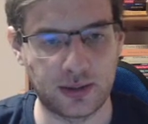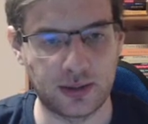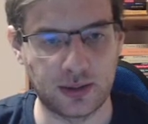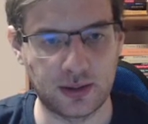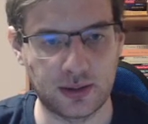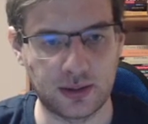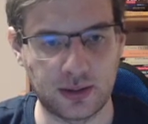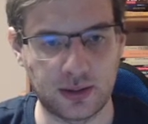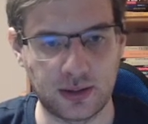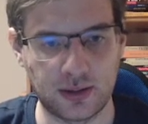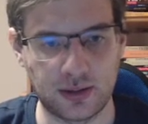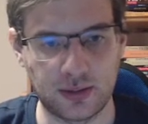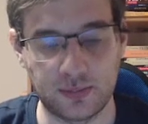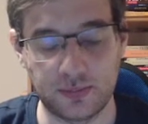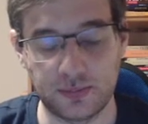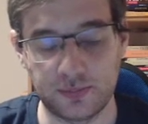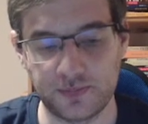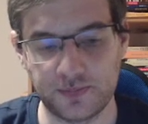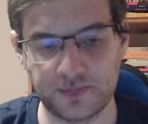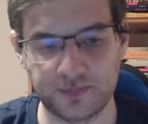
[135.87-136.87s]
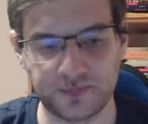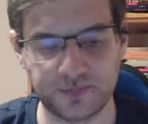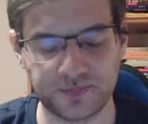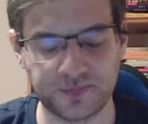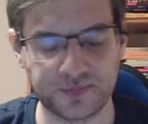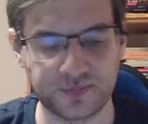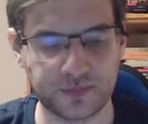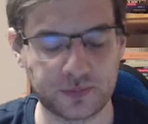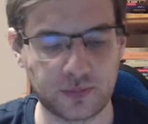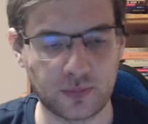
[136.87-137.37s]
where
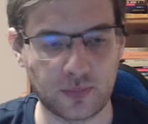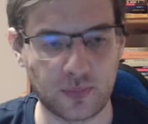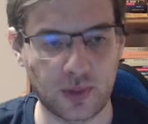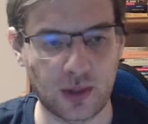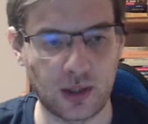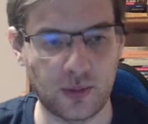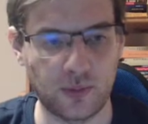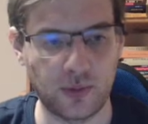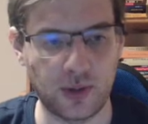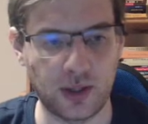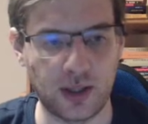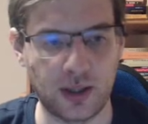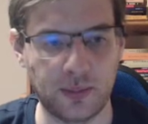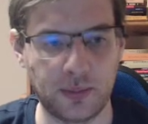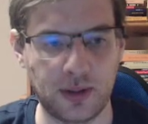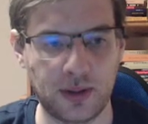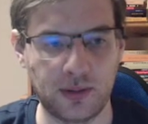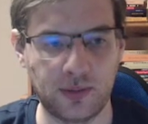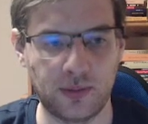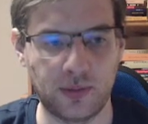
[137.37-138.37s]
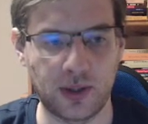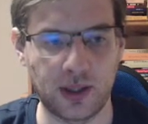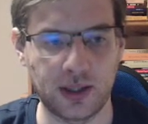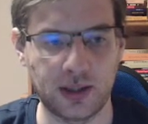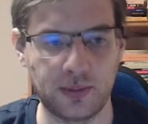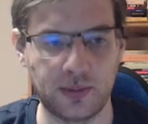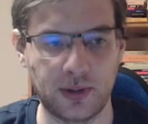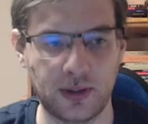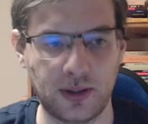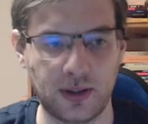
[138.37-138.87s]
I believe
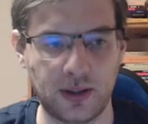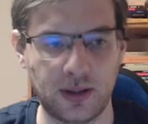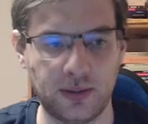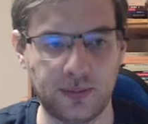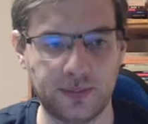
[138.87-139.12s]
white will